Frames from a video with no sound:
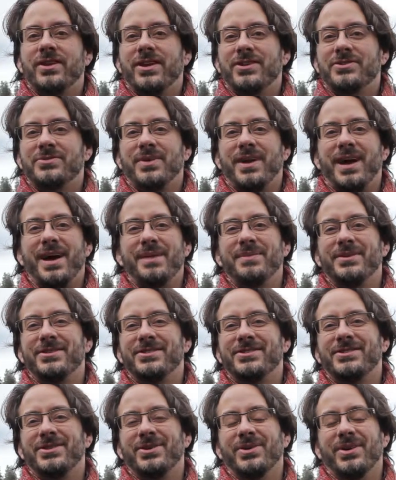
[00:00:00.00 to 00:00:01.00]
That's what
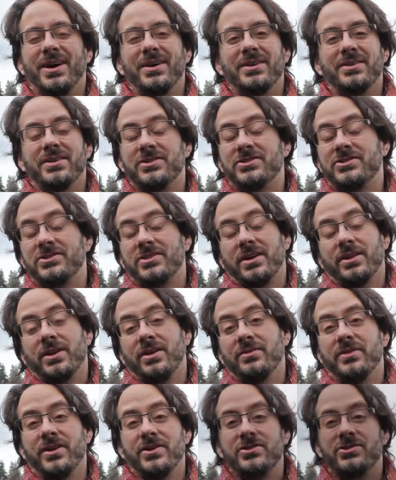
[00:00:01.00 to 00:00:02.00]
happens. So I
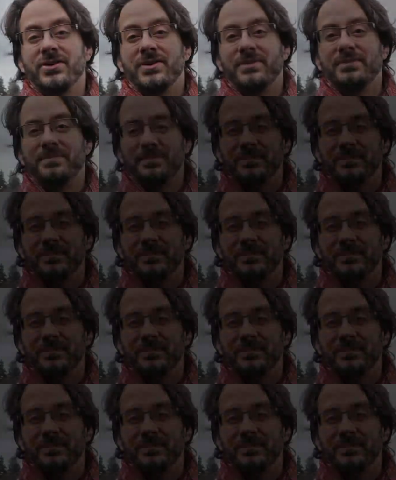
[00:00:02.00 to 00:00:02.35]
love nature.